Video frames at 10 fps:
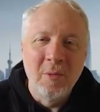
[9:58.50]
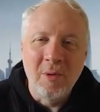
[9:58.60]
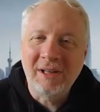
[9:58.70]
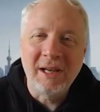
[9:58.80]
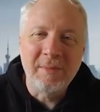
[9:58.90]

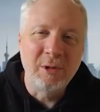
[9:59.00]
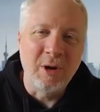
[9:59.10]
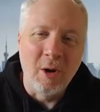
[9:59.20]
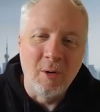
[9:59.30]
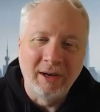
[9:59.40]
What keeps you
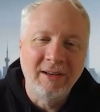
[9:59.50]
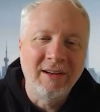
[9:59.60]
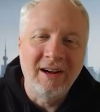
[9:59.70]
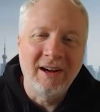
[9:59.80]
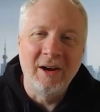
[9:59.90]
going?
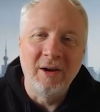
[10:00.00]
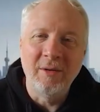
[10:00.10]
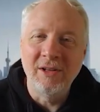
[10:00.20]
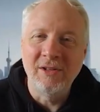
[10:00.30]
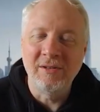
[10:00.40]

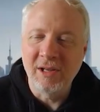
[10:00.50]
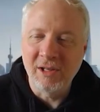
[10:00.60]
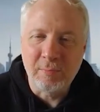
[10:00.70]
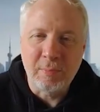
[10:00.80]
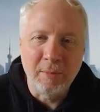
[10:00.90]
Is
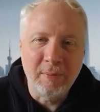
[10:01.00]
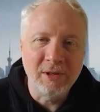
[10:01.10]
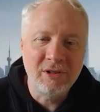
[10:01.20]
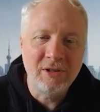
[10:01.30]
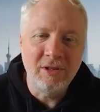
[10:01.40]

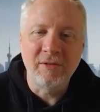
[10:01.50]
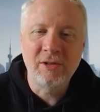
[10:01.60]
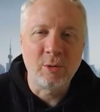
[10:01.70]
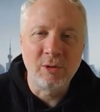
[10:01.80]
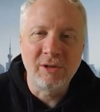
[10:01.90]
purpose the
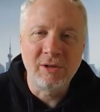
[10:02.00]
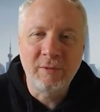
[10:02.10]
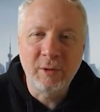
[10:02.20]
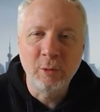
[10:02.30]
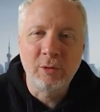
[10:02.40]
source of
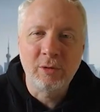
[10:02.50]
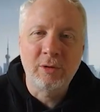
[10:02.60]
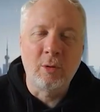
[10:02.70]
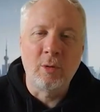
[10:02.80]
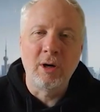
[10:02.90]
fuel,
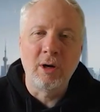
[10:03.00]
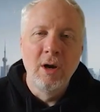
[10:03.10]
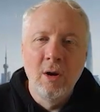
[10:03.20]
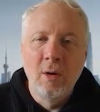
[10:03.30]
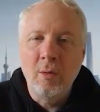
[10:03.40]
or
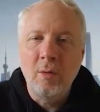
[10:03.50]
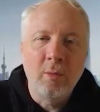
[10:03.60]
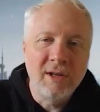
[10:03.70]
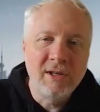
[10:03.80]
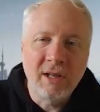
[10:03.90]

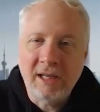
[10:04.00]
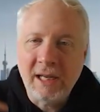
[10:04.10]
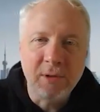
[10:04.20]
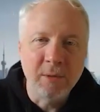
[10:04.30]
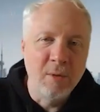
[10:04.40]
what is it that
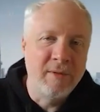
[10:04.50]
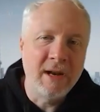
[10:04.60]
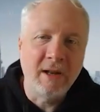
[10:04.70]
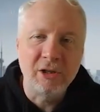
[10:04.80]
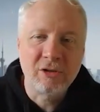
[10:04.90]
keeps you moving
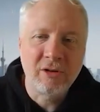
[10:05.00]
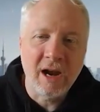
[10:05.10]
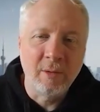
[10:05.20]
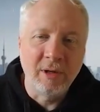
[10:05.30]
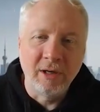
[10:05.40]
down this
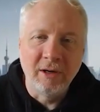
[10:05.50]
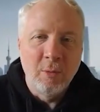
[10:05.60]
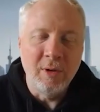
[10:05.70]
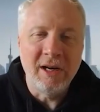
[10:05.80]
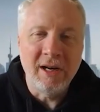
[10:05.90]
track when you're
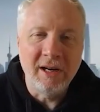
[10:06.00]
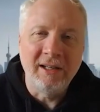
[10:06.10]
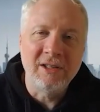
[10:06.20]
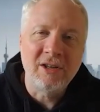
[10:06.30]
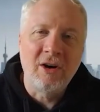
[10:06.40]
hitting
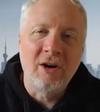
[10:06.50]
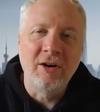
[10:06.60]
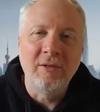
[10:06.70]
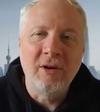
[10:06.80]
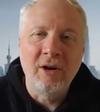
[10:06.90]
these
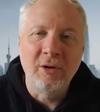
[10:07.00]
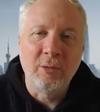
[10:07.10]
harder